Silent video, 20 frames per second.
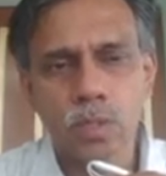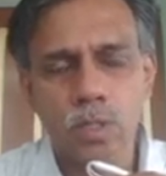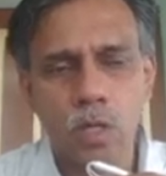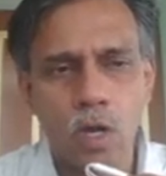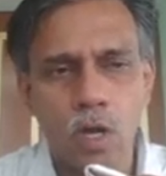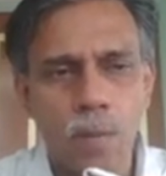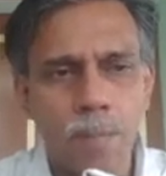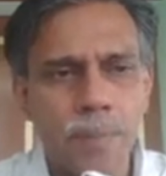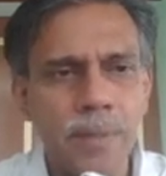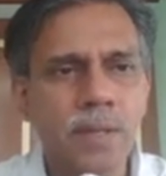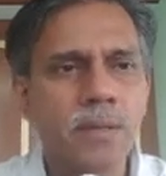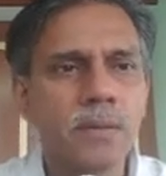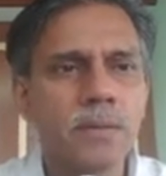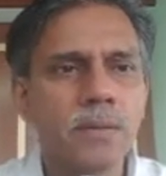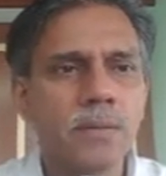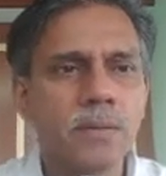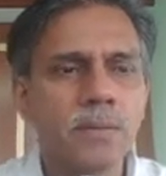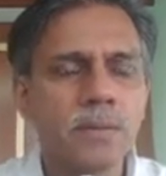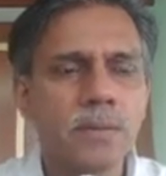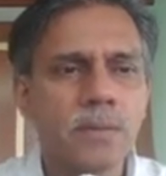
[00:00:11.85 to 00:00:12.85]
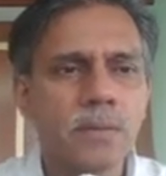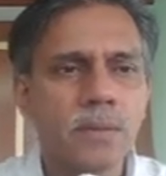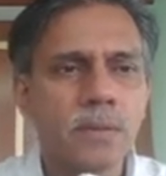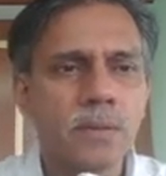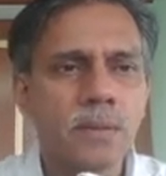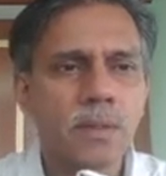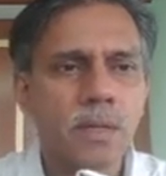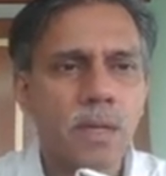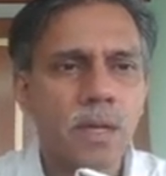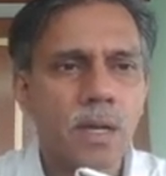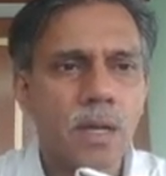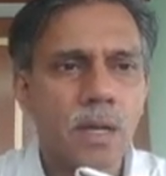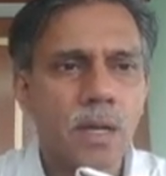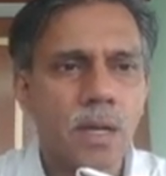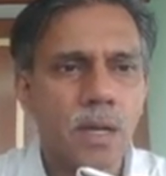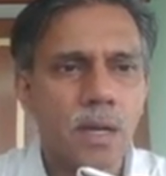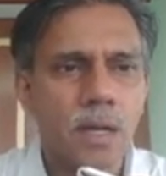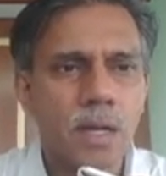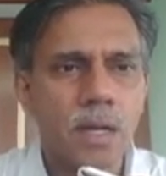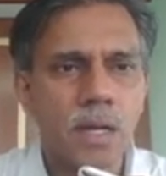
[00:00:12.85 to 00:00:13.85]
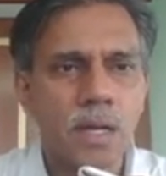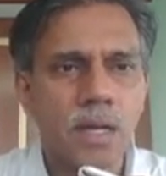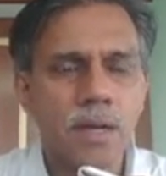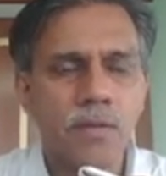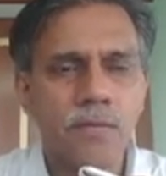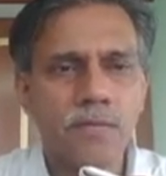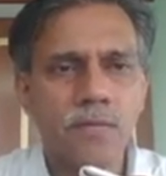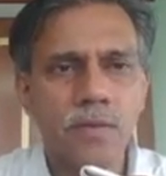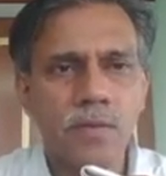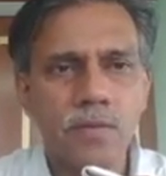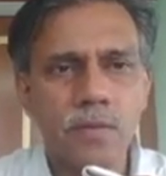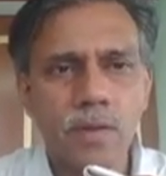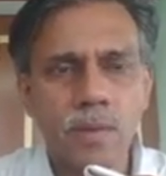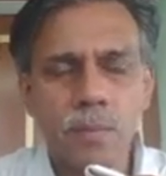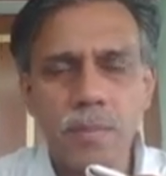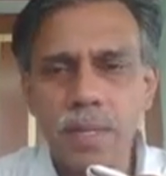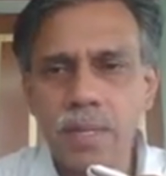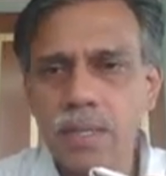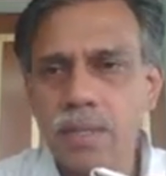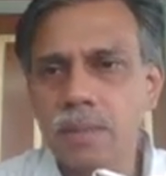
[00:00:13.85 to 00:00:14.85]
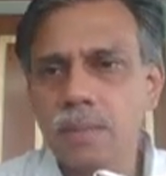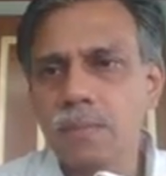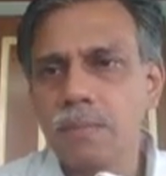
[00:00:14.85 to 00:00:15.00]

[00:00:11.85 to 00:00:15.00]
topic. We will be